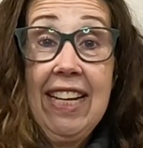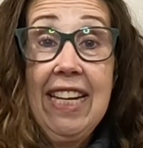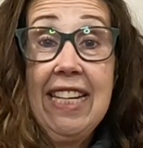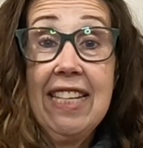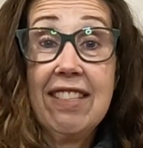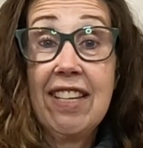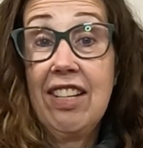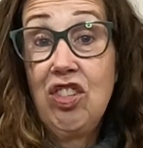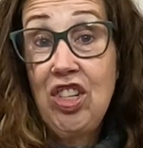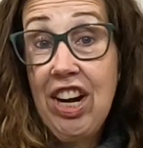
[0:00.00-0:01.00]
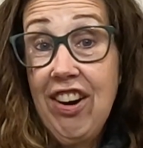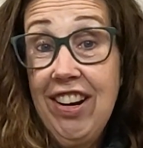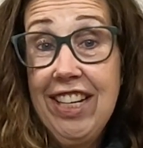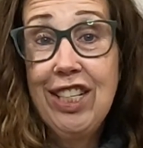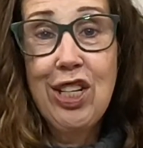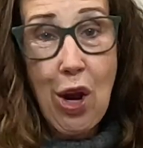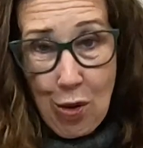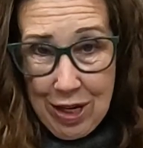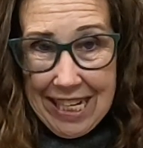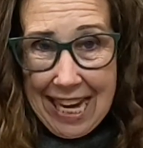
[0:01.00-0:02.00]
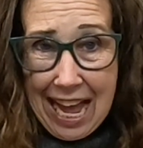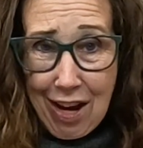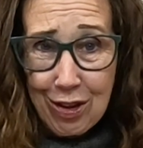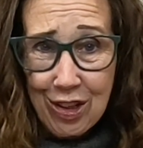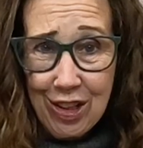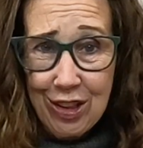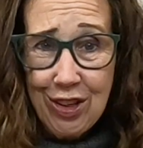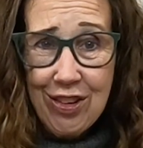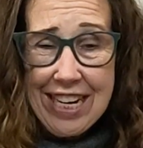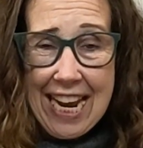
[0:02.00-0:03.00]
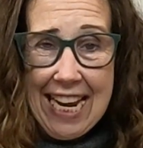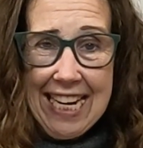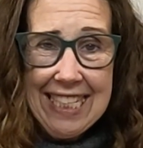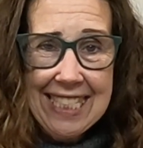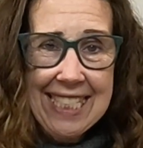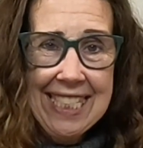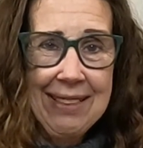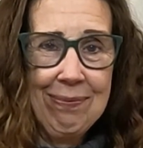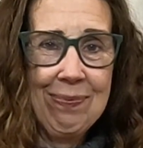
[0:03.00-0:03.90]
is Sharon Cody Cowgirl Creates.